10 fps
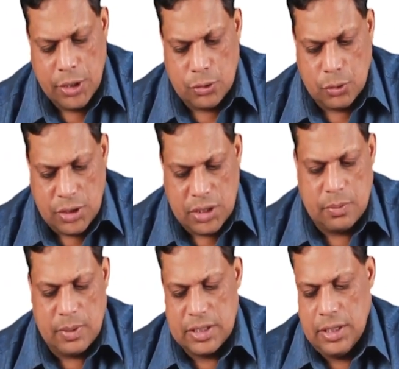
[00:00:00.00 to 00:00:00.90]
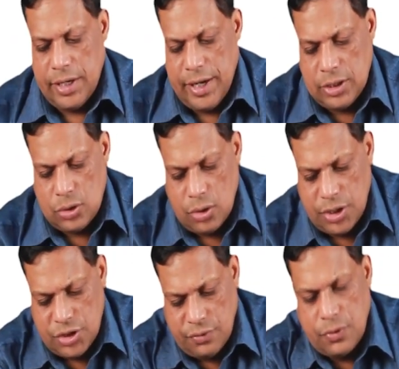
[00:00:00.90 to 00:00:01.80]
So this muscle takes
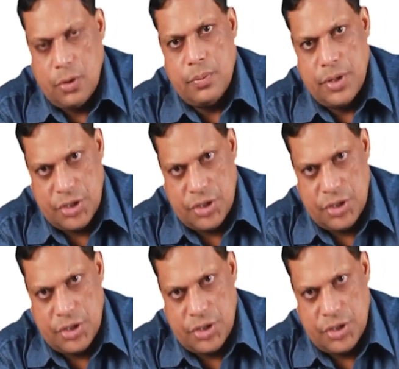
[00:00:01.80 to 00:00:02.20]
origin from